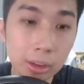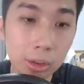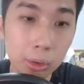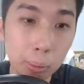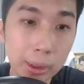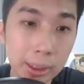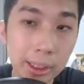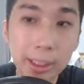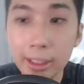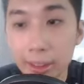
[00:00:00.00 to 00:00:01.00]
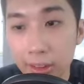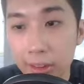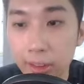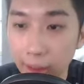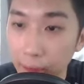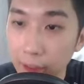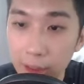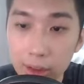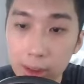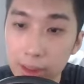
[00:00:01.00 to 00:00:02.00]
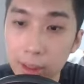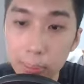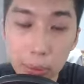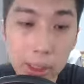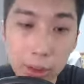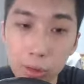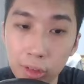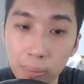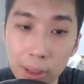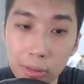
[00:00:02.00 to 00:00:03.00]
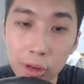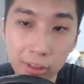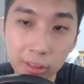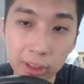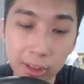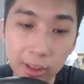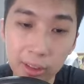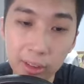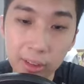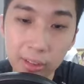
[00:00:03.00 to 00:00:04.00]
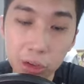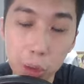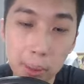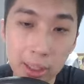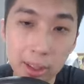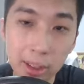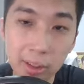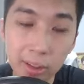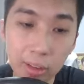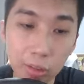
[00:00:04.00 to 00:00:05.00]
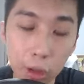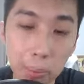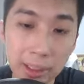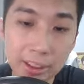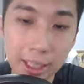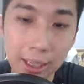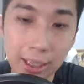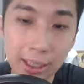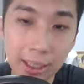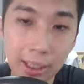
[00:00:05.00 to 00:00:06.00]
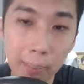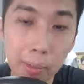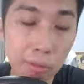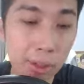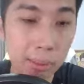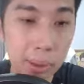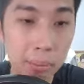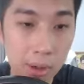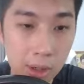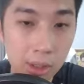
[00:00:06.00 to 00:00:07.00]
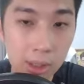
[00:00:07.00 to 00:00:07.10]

So personally, I think this is a pretty good floor plan, one of the three-bedder floor plans that I prefer a bit more,